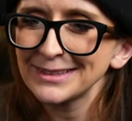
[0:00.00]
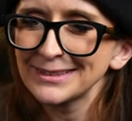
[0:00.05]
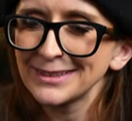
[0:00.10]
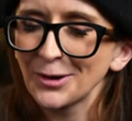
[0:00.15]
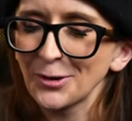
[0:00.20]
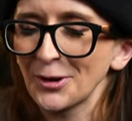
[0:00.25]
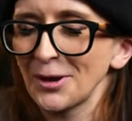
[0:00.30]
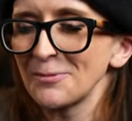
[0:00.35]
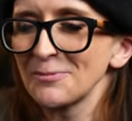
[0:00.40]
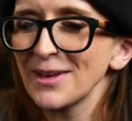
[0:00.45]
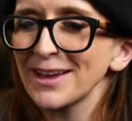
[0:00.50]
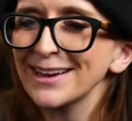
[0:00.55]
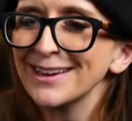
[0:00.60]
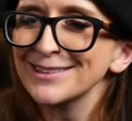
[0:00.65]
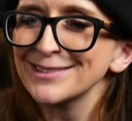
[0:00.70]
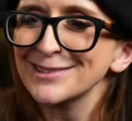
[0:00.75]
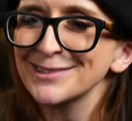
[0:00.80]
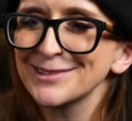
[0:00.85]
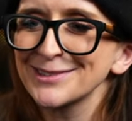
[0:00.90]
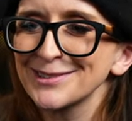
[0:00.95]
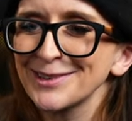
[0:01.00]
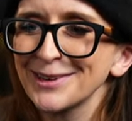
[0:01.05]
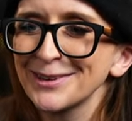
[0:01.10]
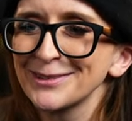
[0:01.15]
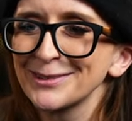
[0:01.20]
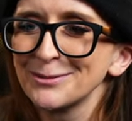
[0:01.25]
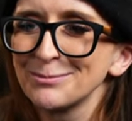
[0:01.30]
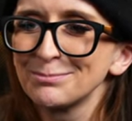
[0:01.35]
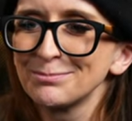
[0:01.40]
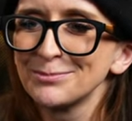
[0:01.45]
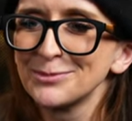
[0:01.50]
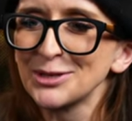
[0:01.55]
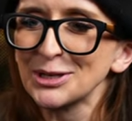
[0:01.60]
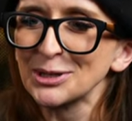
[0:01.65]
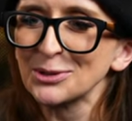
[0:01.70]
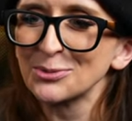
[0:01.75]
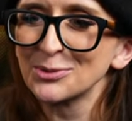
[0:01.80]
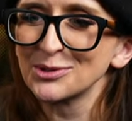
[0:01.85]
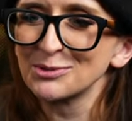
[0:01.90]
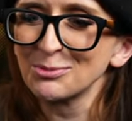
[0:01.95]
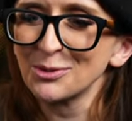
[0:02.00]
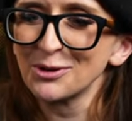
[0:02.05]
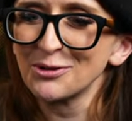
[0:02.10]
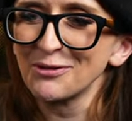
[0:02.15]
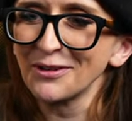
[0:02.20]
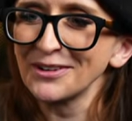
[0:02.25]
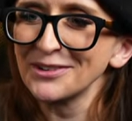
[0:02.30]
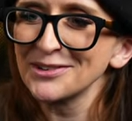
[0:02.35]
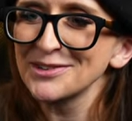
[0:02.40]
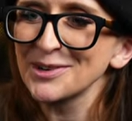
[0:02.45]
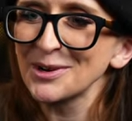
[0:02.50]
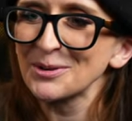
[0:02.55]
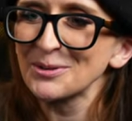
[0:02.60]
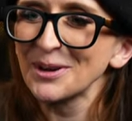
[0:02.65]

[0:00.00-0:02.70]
Okay, I guess I decided the deer was more fun to start